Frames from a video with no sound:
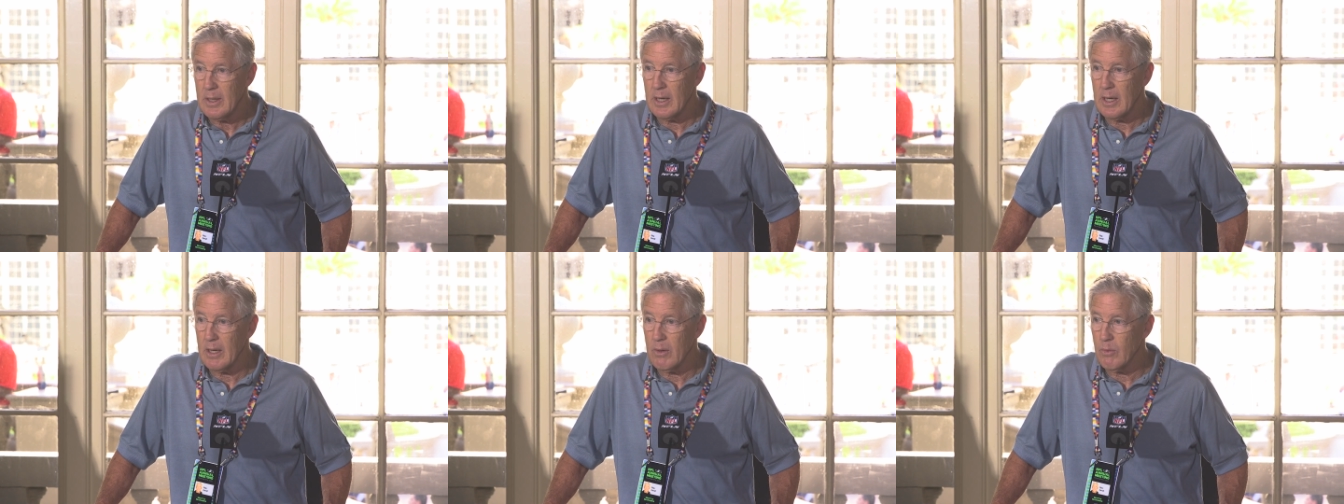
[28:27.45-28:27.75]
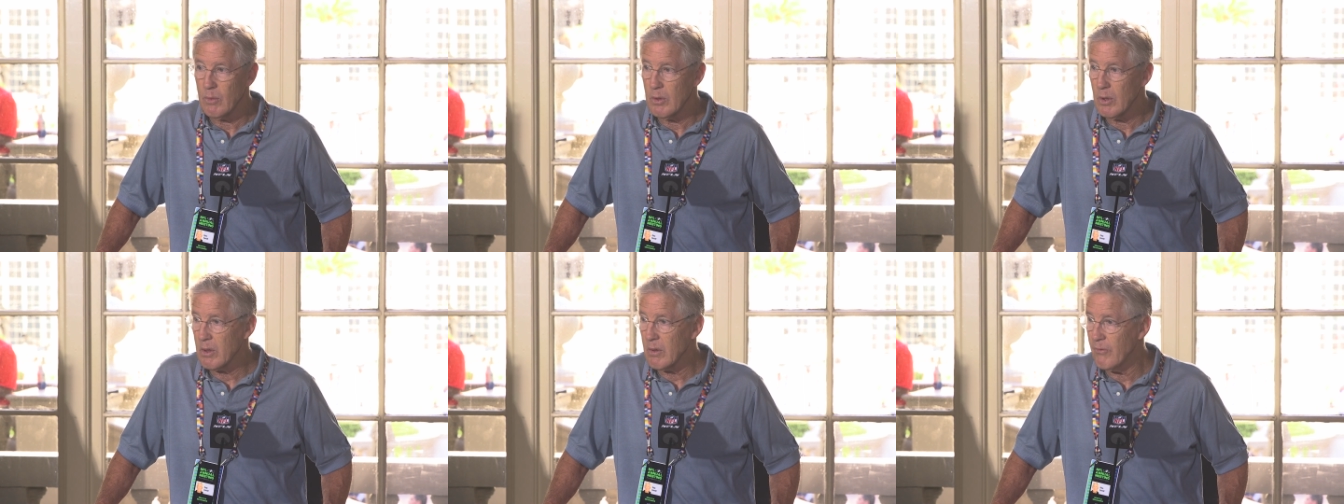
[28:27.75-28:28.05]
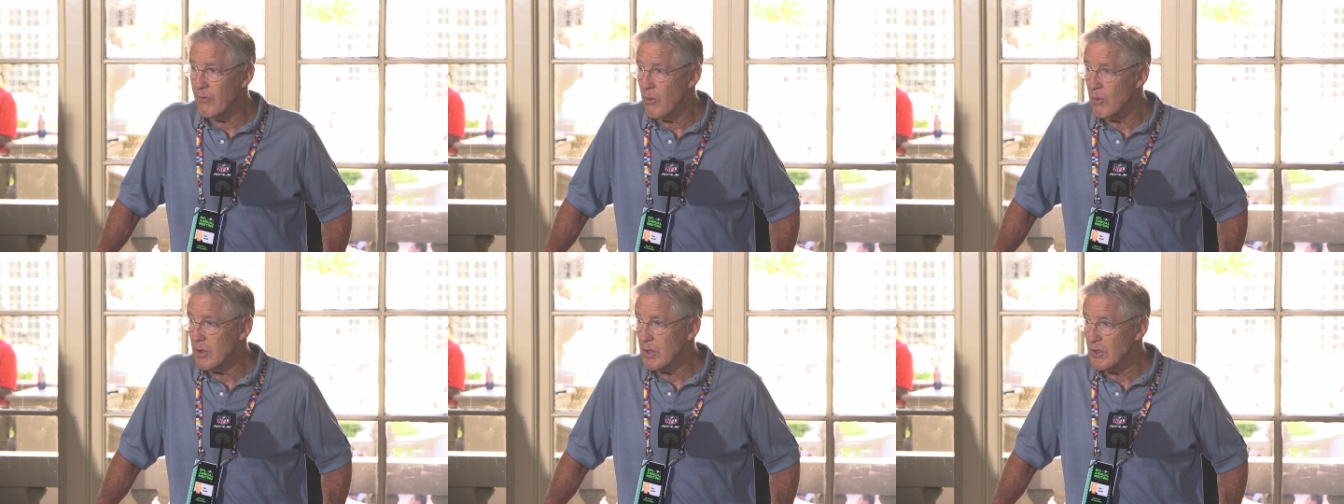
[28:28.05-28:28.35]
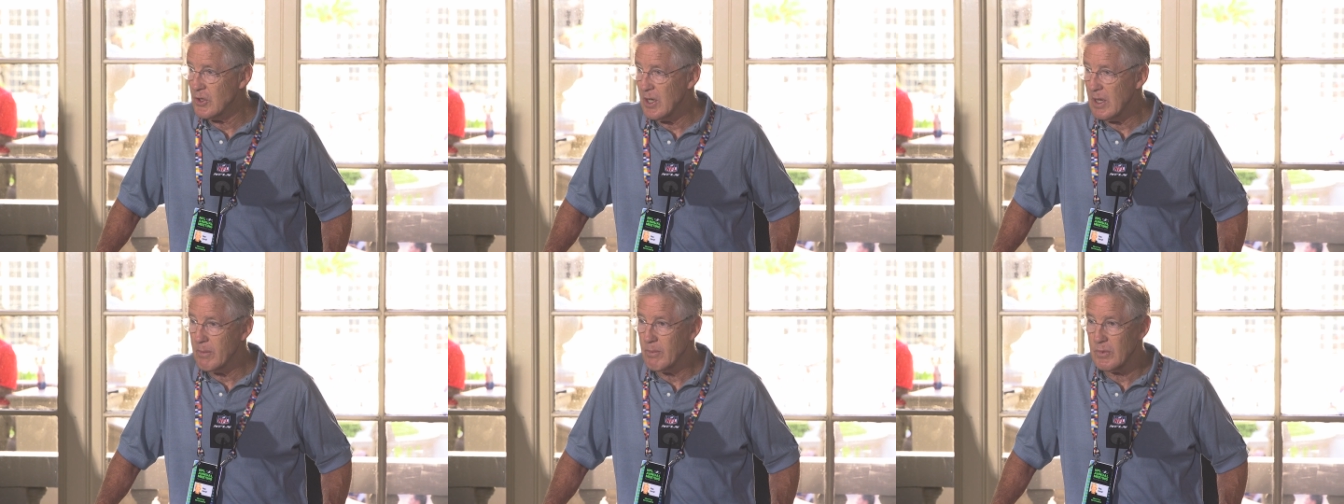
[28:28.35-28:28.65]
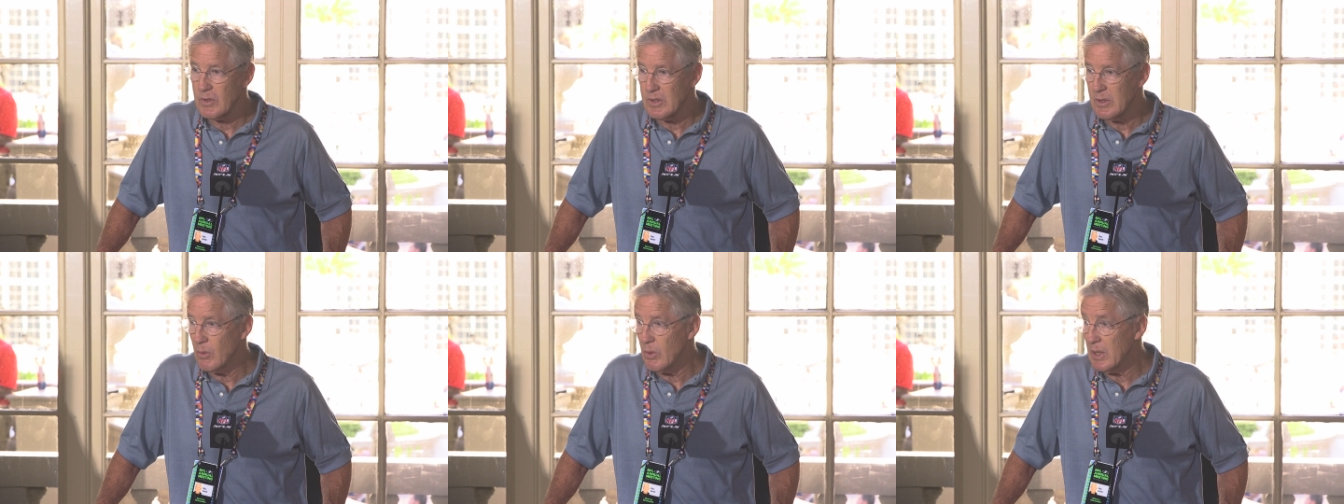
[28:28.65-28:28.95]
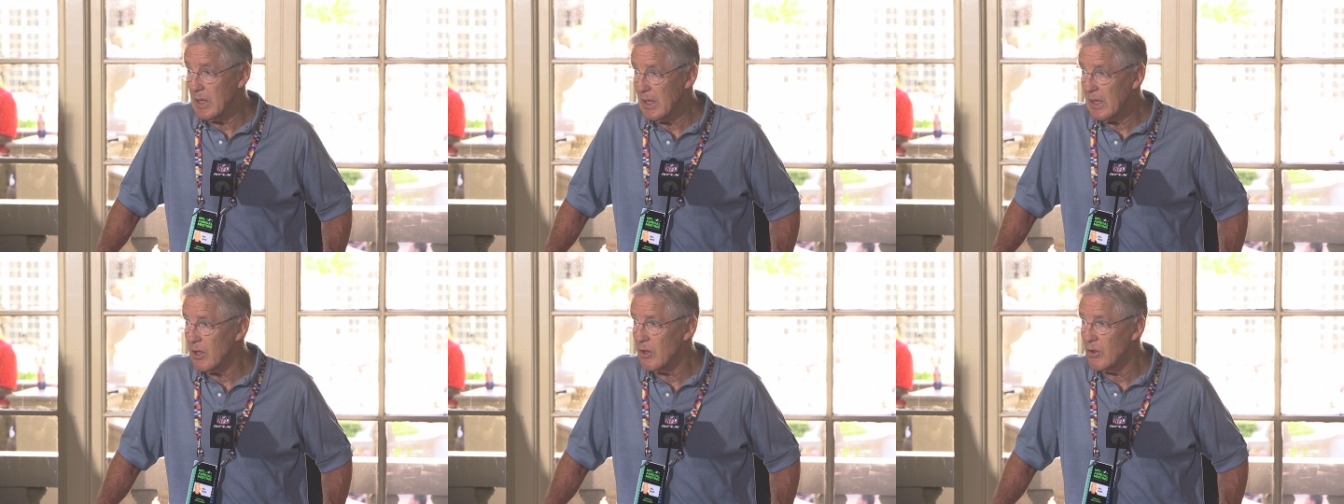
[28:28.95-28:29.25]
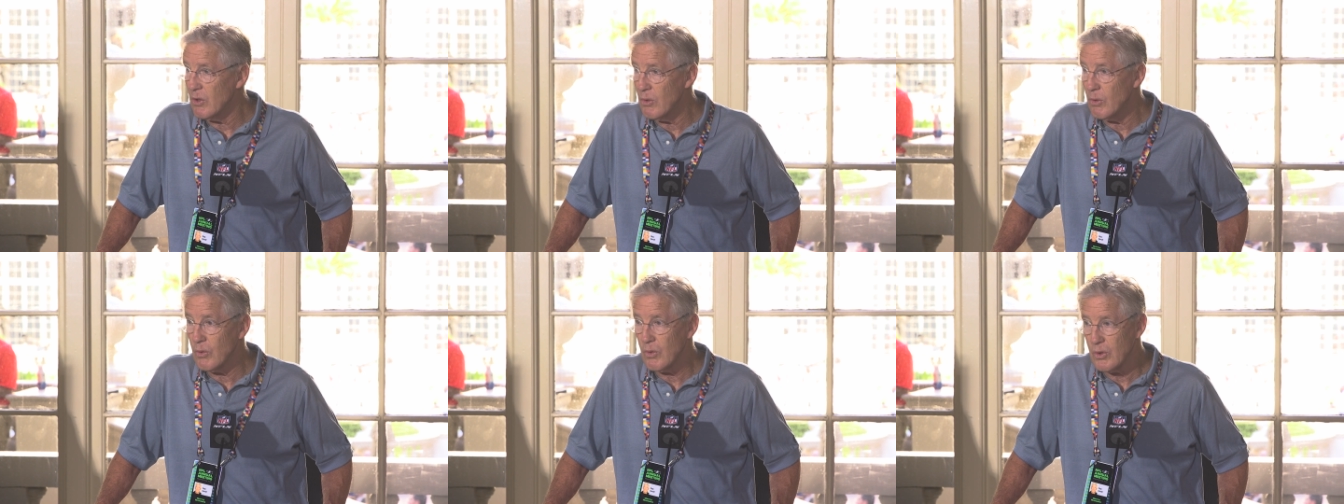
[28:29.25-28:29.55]
Uh, we're looking forward to Shep and see what he can
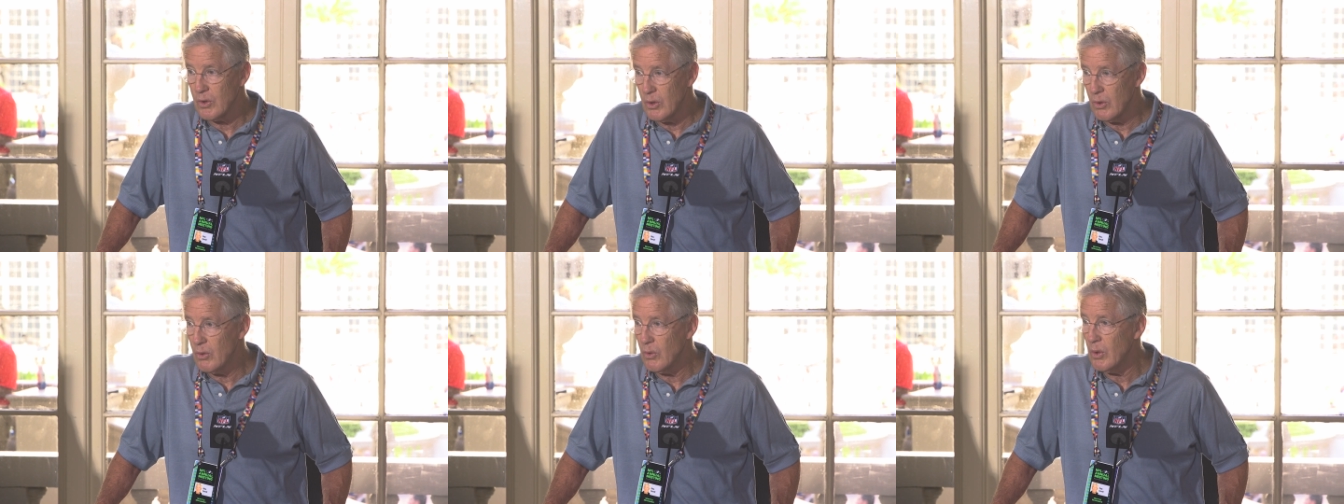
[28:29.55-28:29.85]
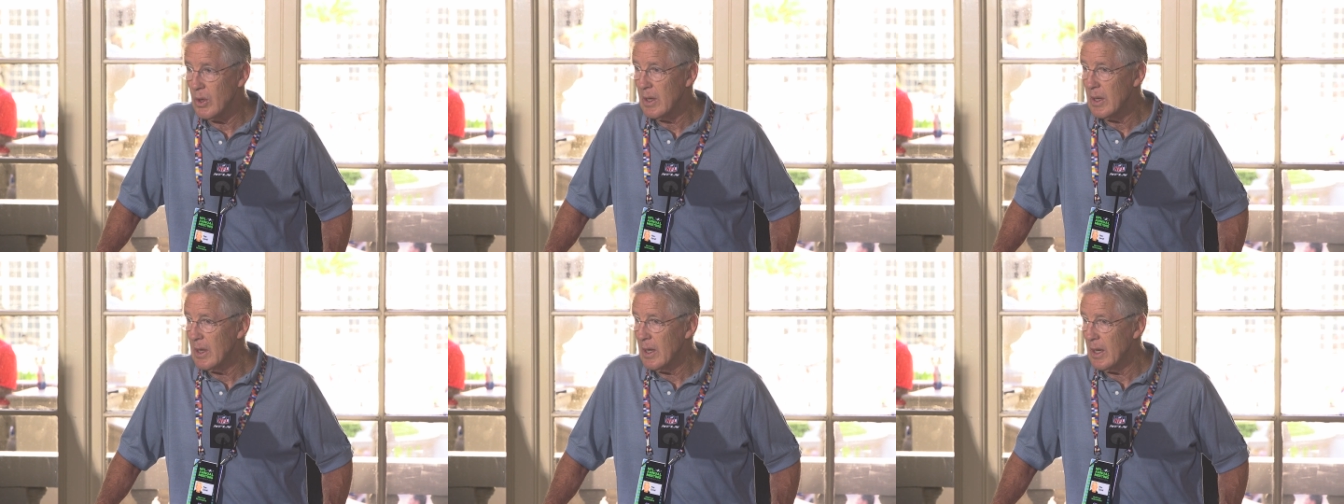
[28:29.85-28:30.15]
do, too.